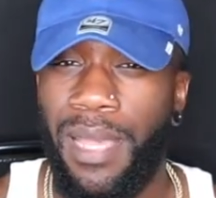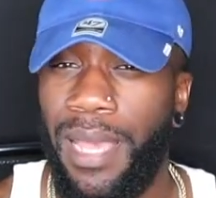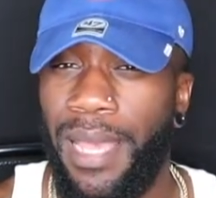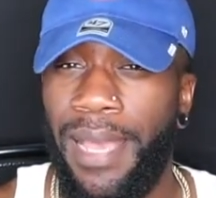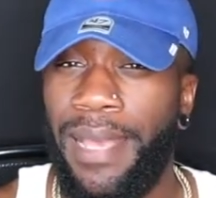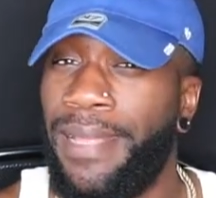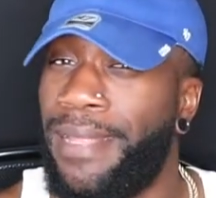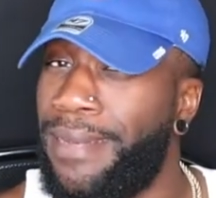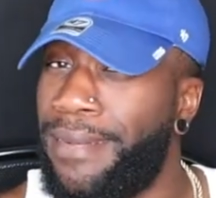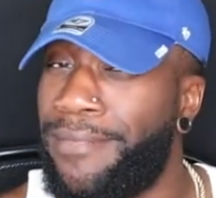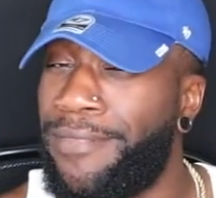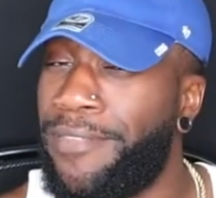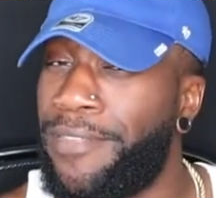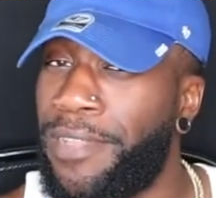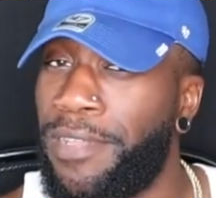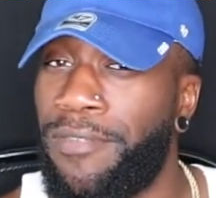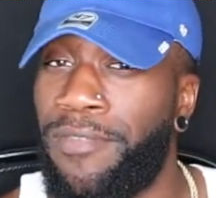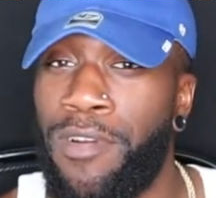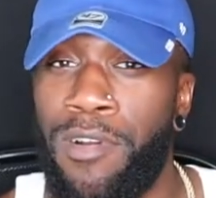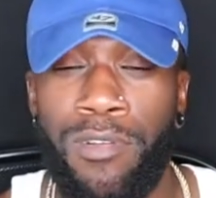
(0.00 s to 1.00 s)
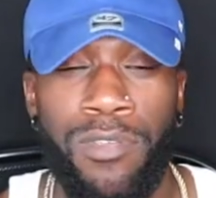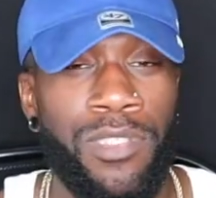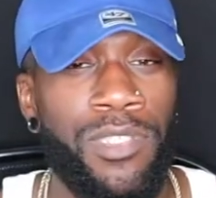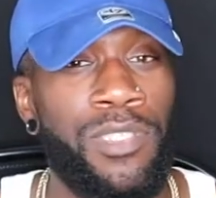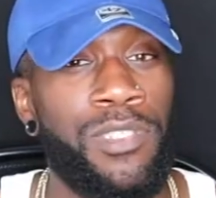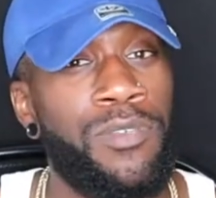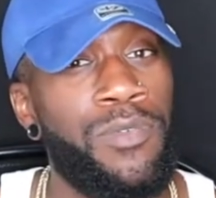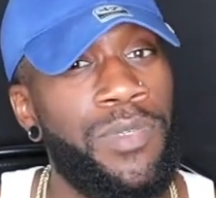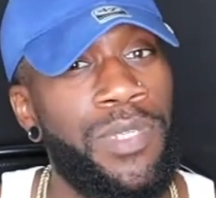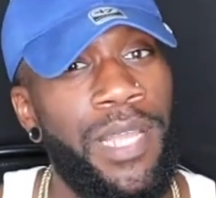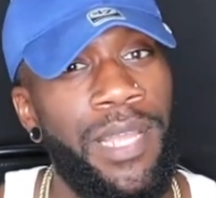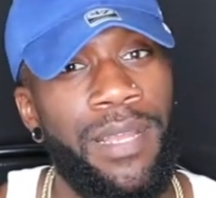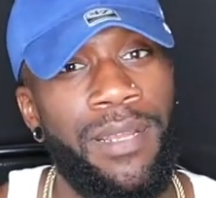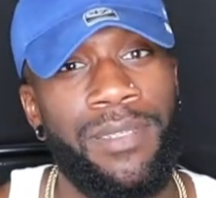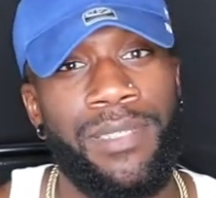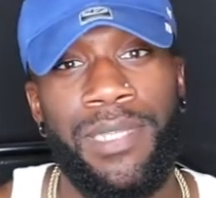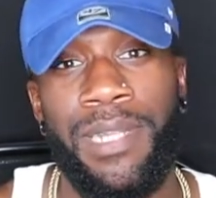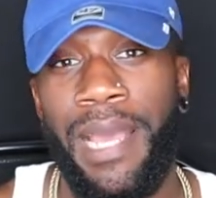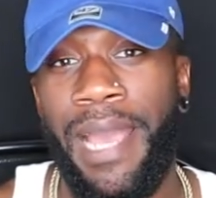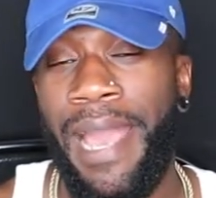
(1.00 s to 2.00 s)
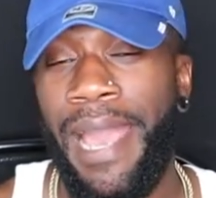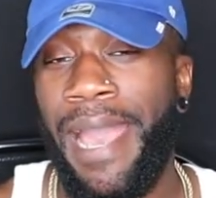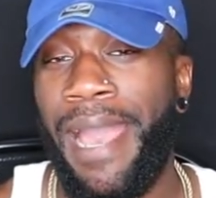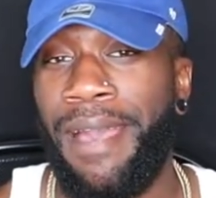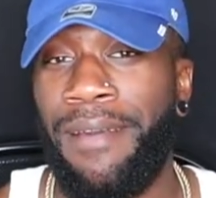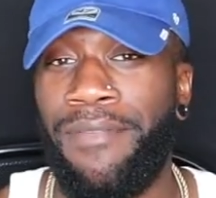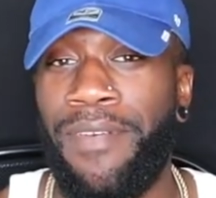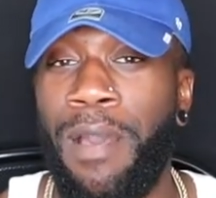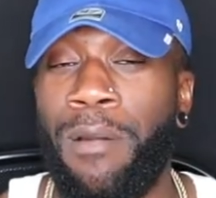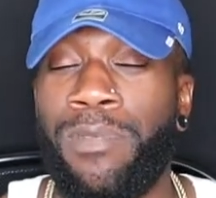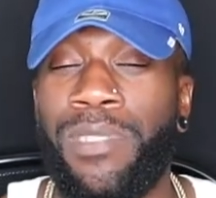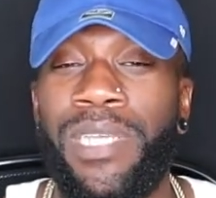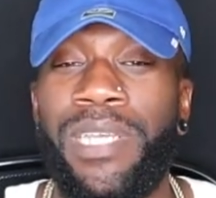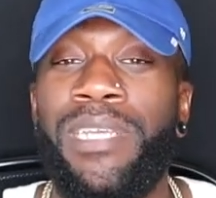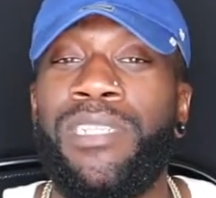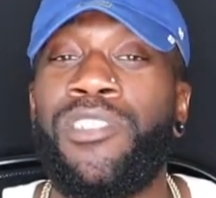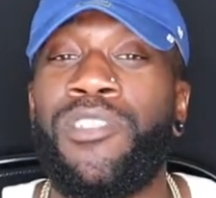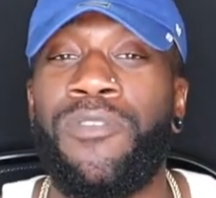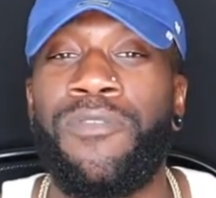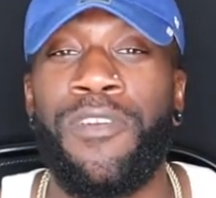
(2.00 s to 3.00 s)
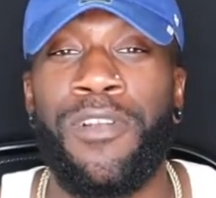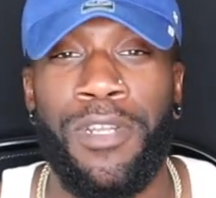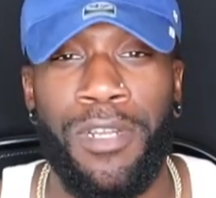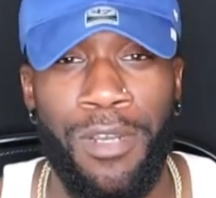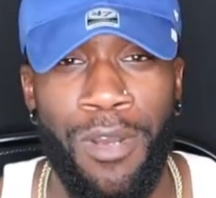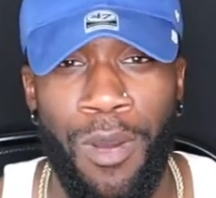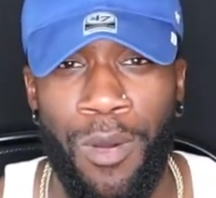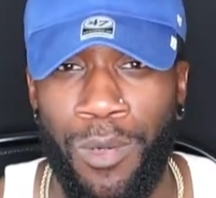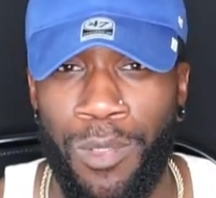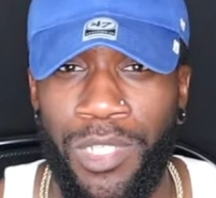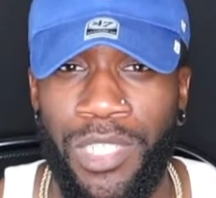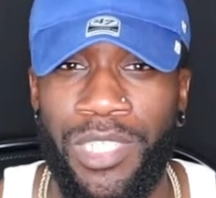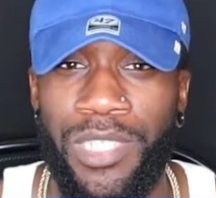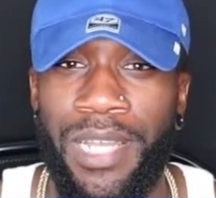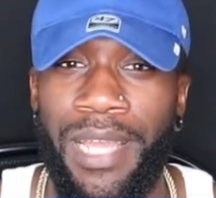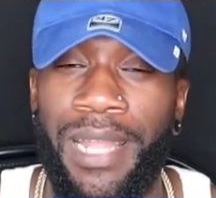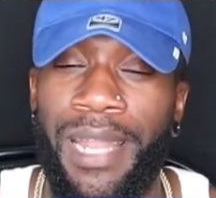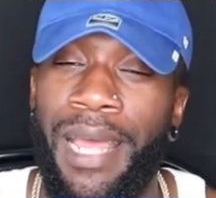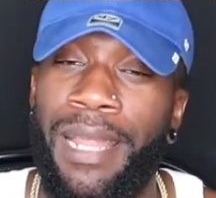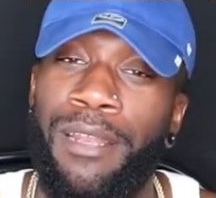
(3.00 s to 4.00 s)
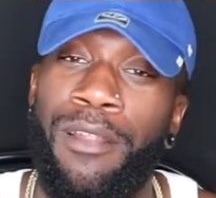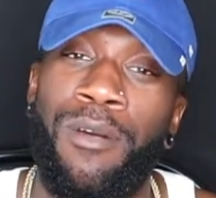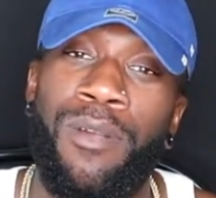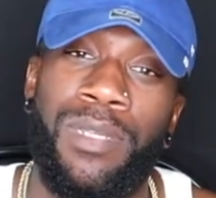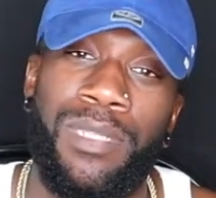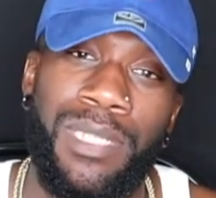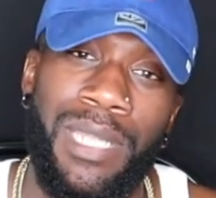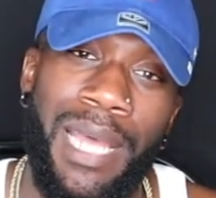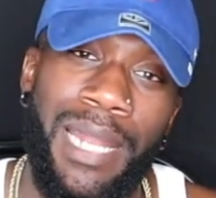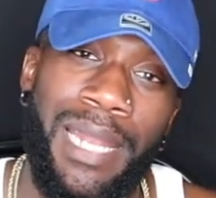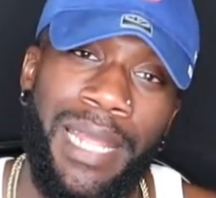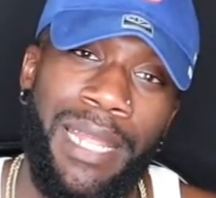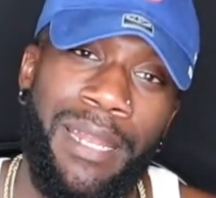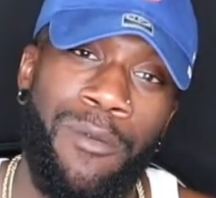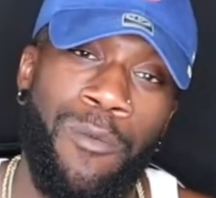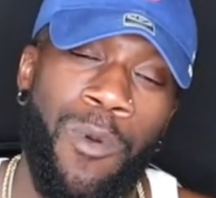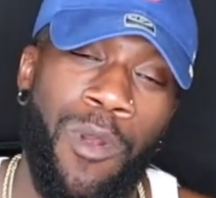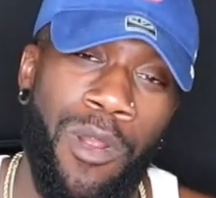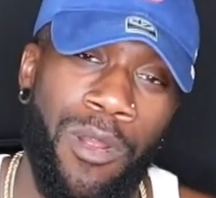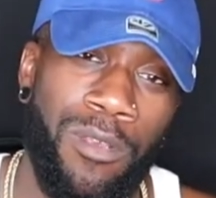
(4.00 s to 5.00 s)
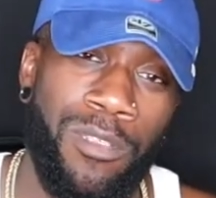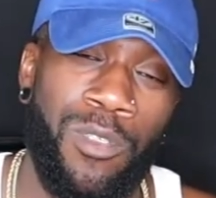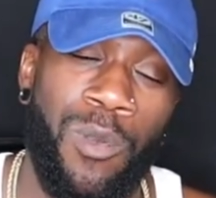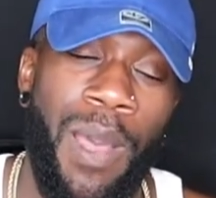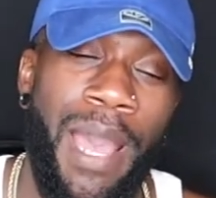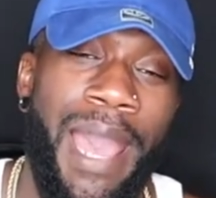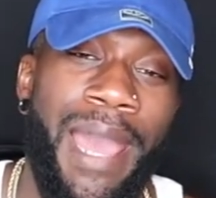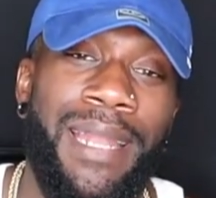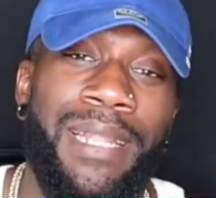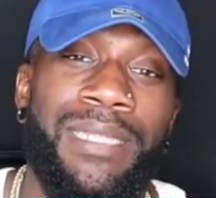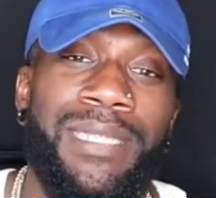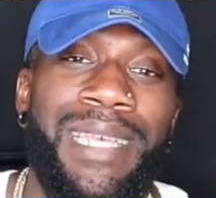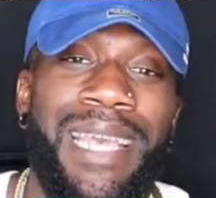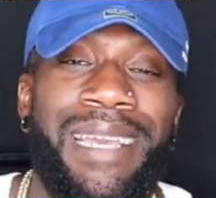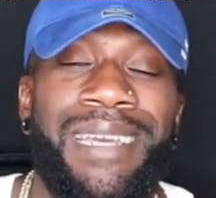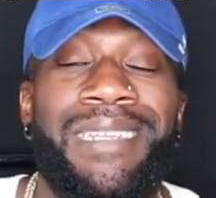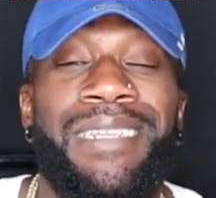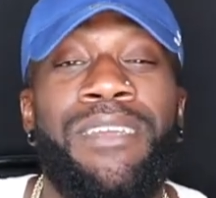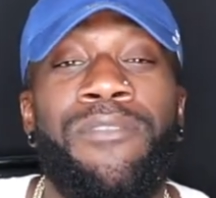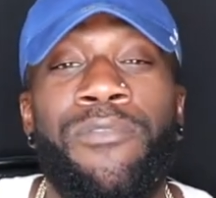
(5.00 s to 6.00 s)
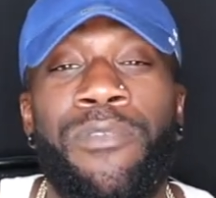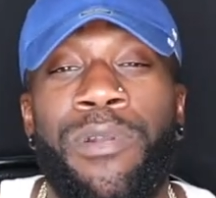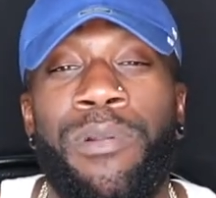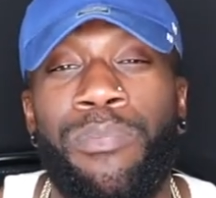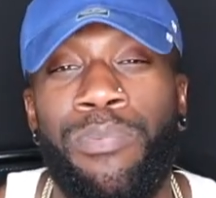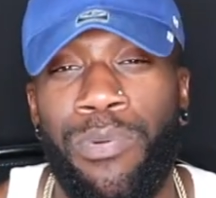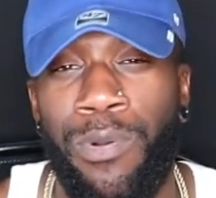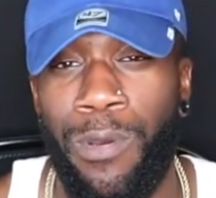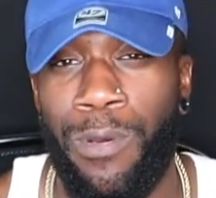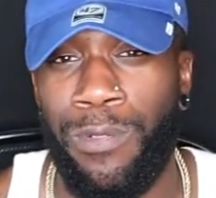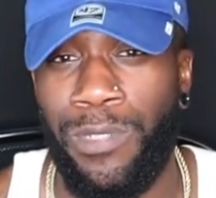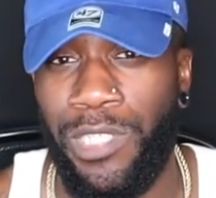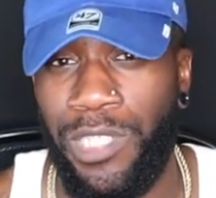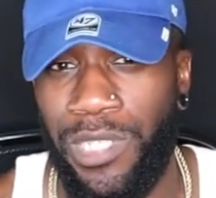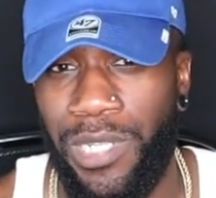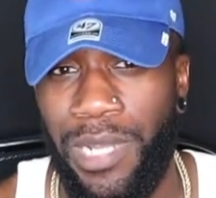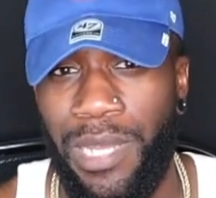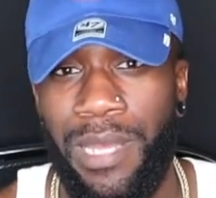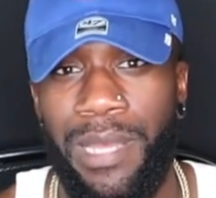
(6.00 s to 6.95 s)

And for the first 2.5 years, I was an introvert coach, and I noticed that didn't work. So I had to take a different approach